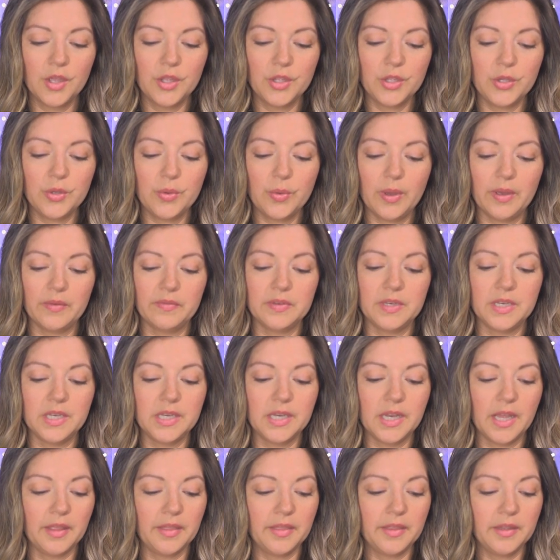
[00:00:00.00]
You have
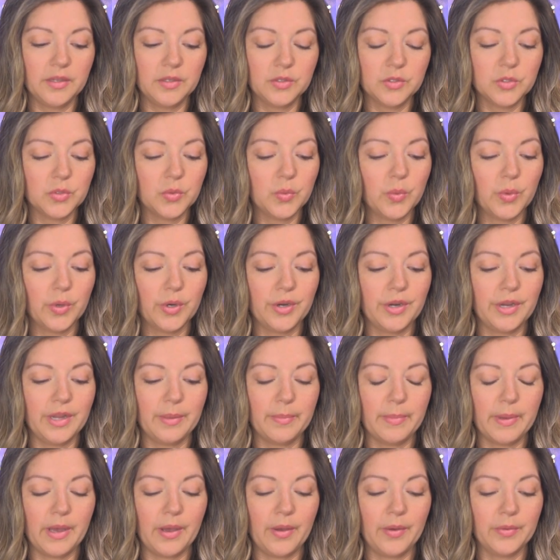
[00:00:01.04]
nothing to worry
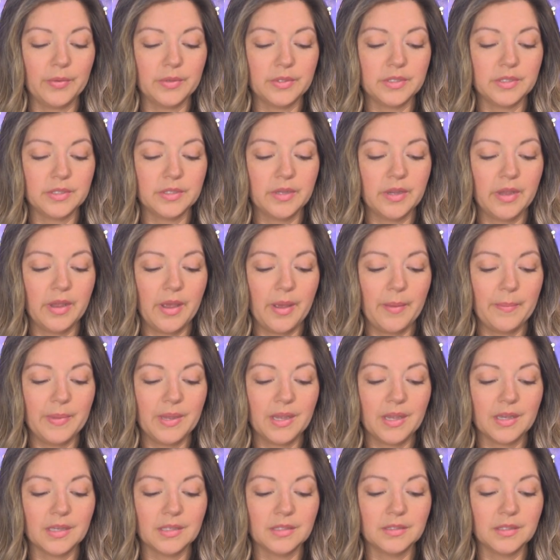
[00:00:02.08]
about
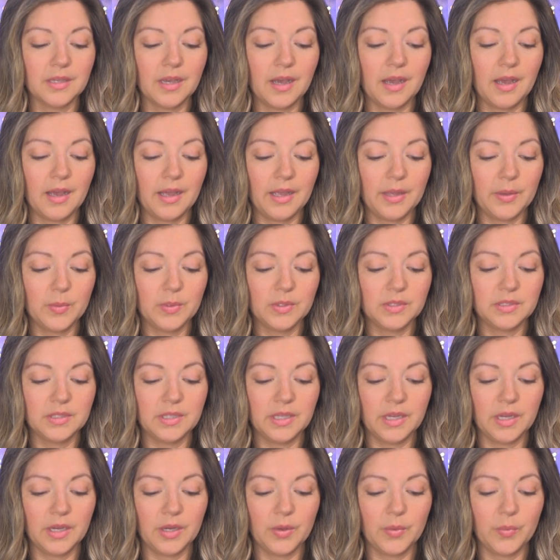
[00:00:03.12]
because I was
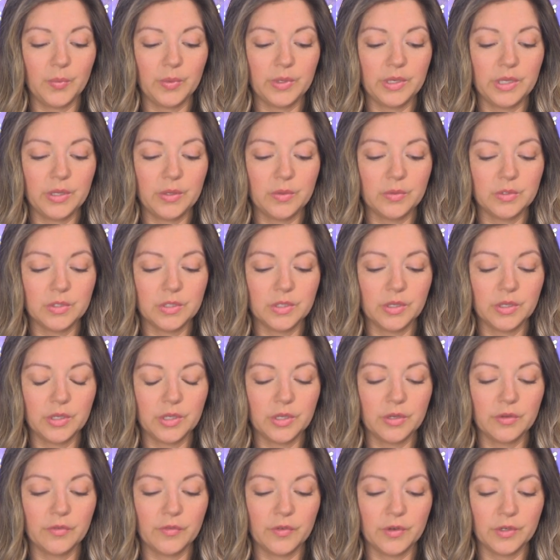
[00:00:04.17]
there when you took
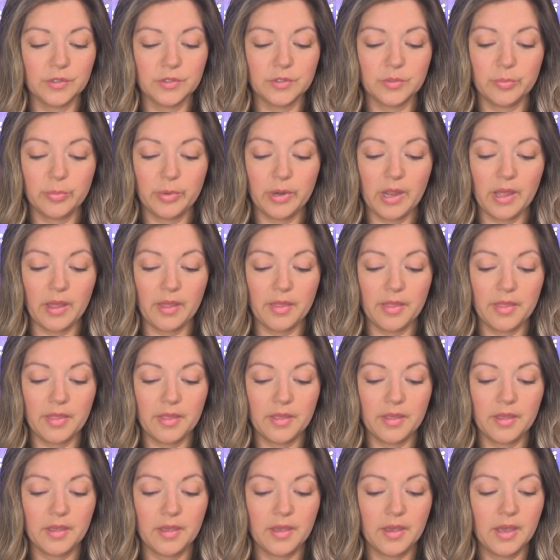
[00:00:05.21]
your first breath
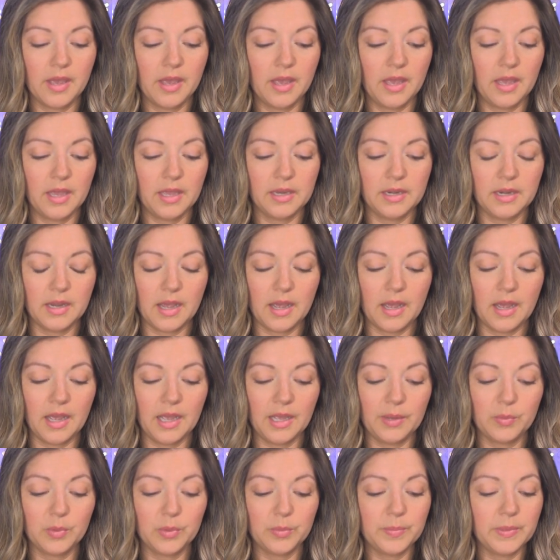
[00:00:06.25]
and
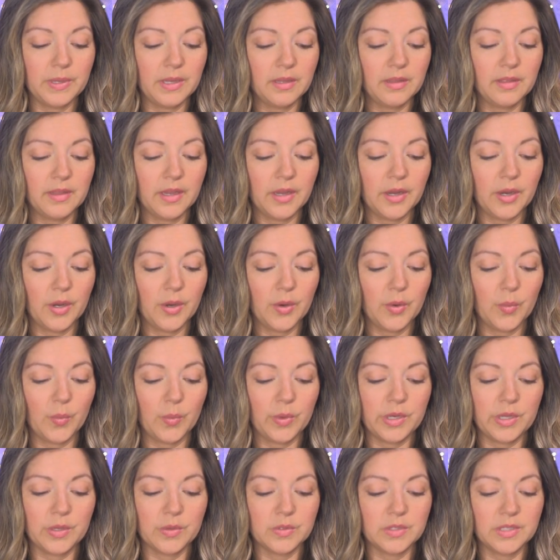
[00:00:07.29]
I will be there
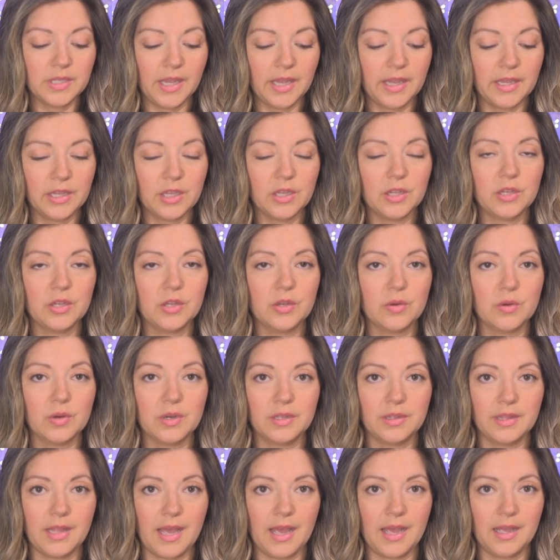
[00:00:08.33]
when you take your
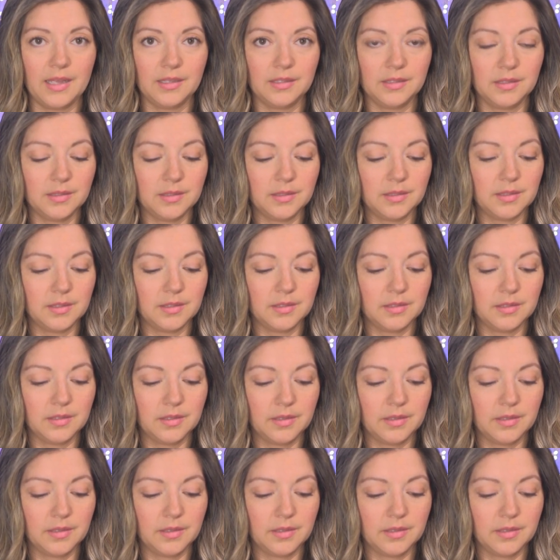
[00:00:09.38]
last.